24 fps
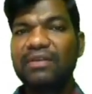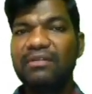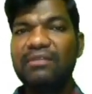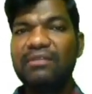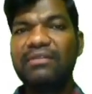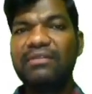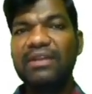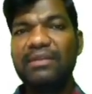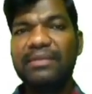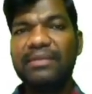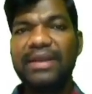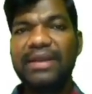We
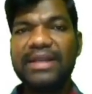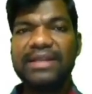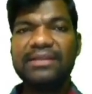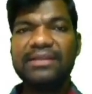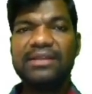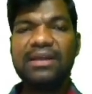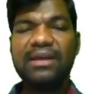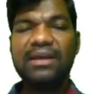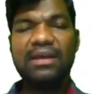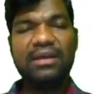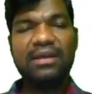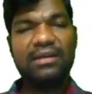will meet in
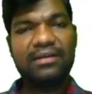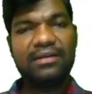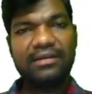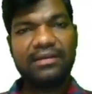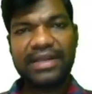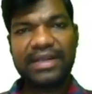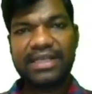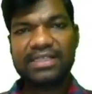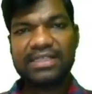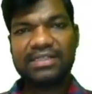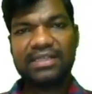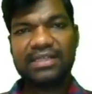the
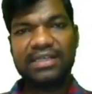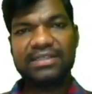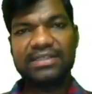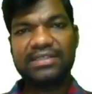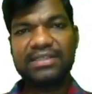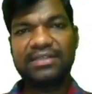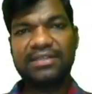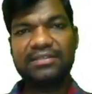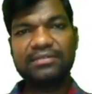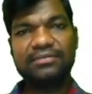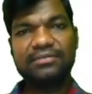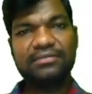next
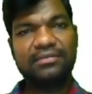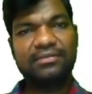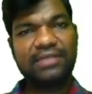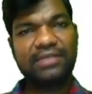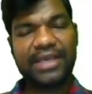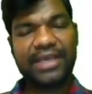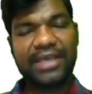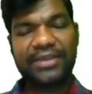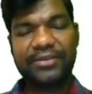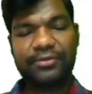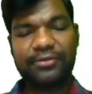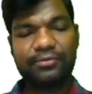lecture.
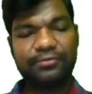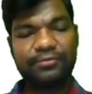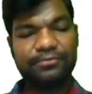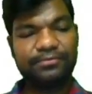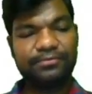Thank you.